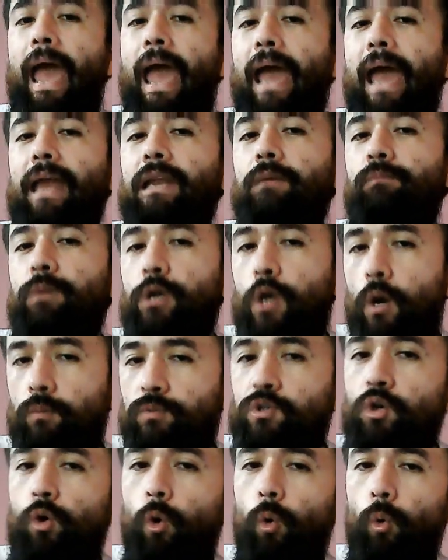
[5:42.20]
and it
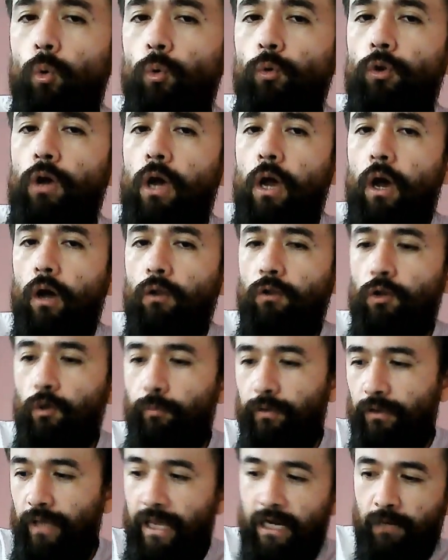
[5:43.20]
becomes cold a little
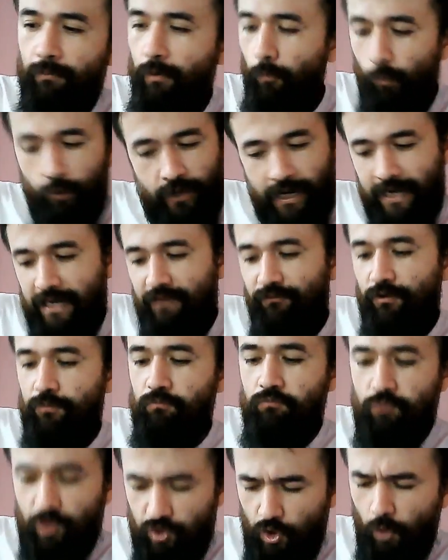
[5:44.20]
bit later, but we're not
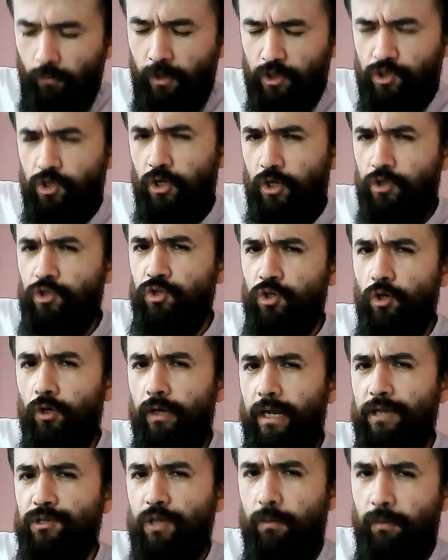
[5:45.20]
even so much concerned,
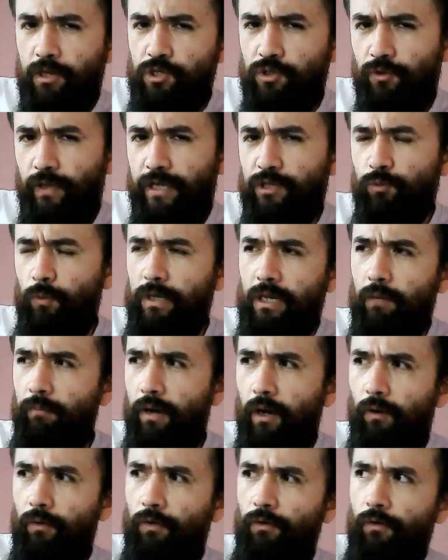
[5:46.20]
as I mentioned last week,
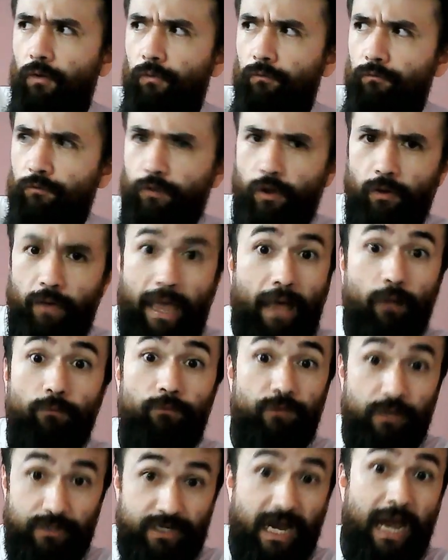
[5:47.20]
about
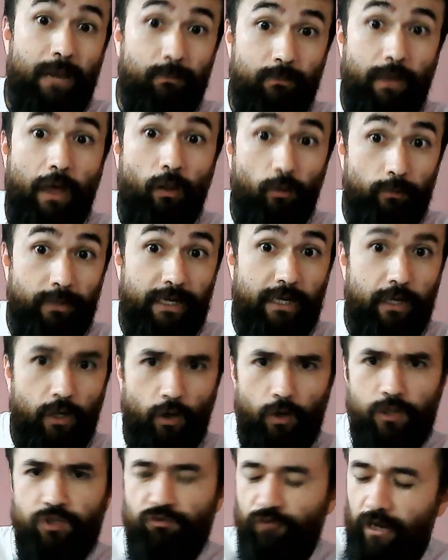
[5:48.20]
the time element
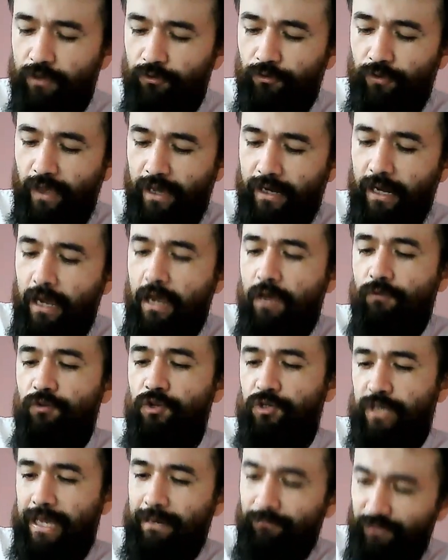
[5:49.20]
here. It's rather that the
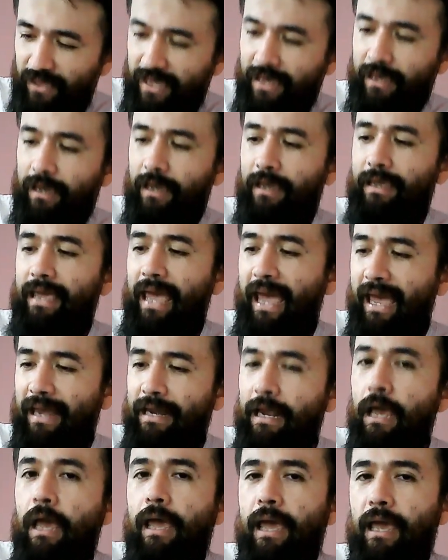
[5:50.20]
same thing
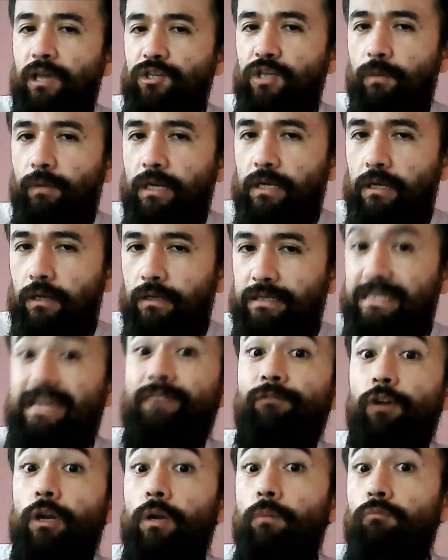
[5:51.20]
can exhibit
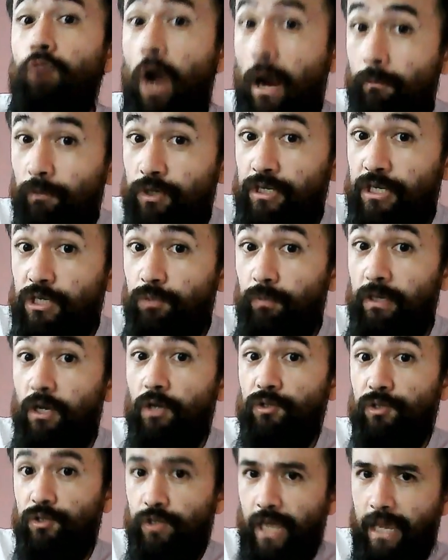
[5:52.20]
different properties
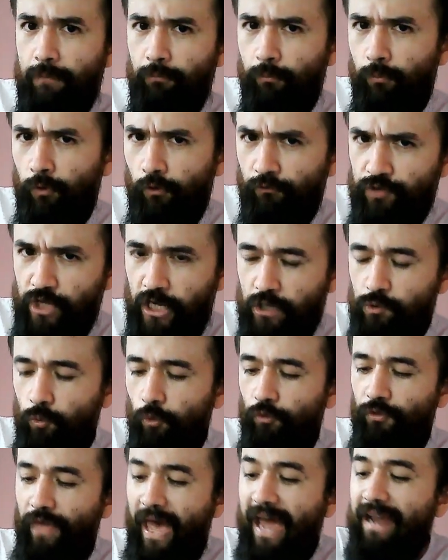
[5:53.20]
because it's capable of change.
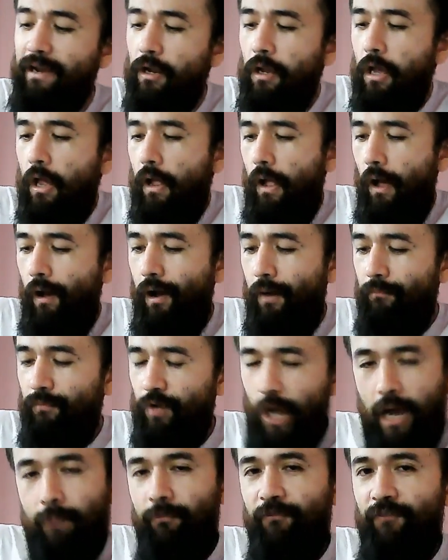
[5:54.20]
Well, that
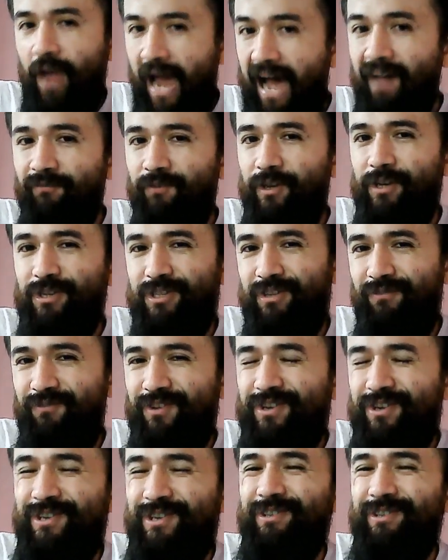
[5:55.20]
cup of coffee is
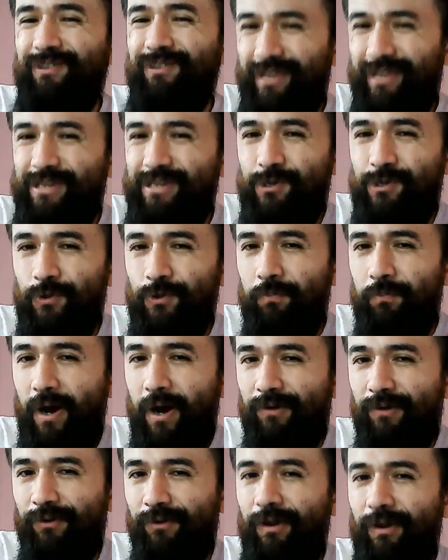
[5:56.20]
sufficient to lead you to
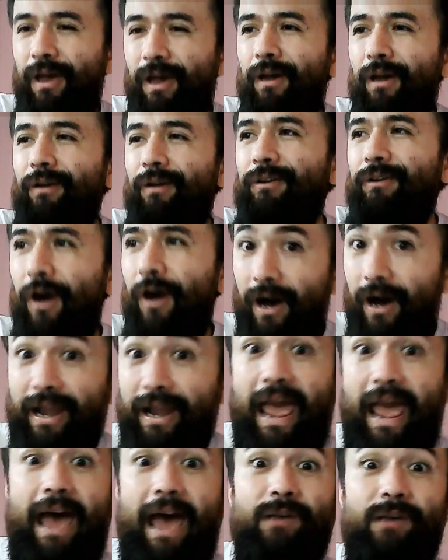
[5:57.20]
posit God
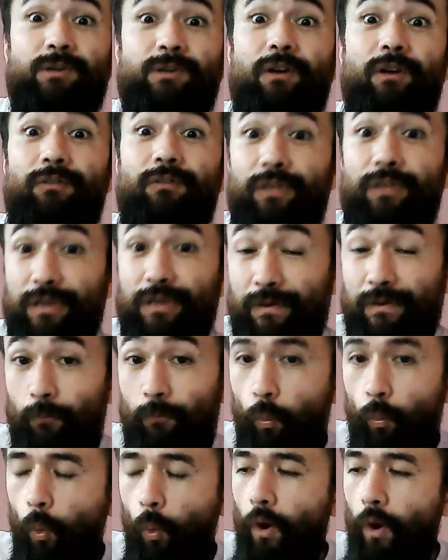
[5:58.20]
as the
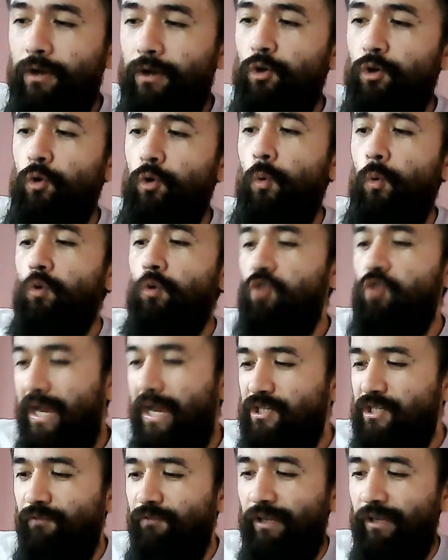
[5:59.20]
one who
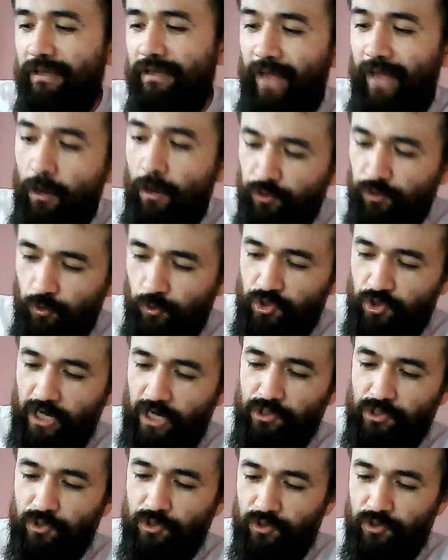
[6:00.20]
transitively allows those
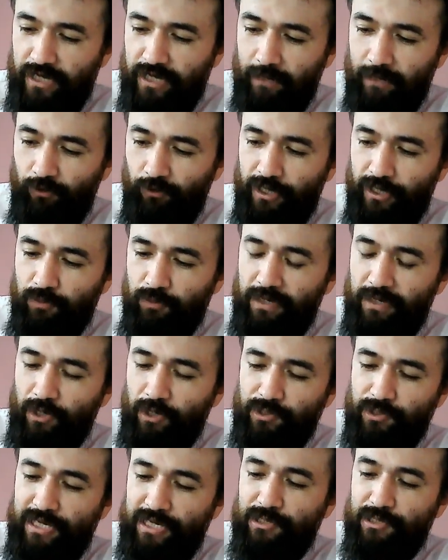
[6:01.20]
changes to take place,
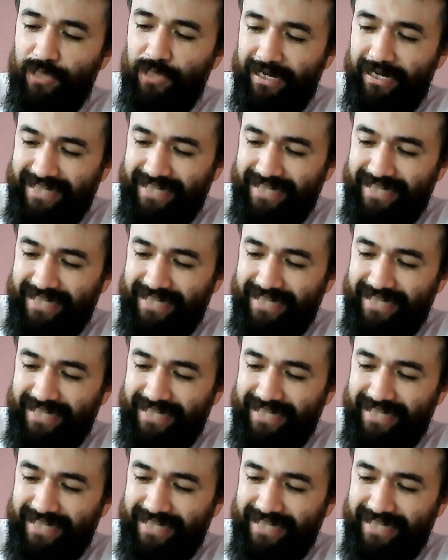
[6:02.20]
because he is not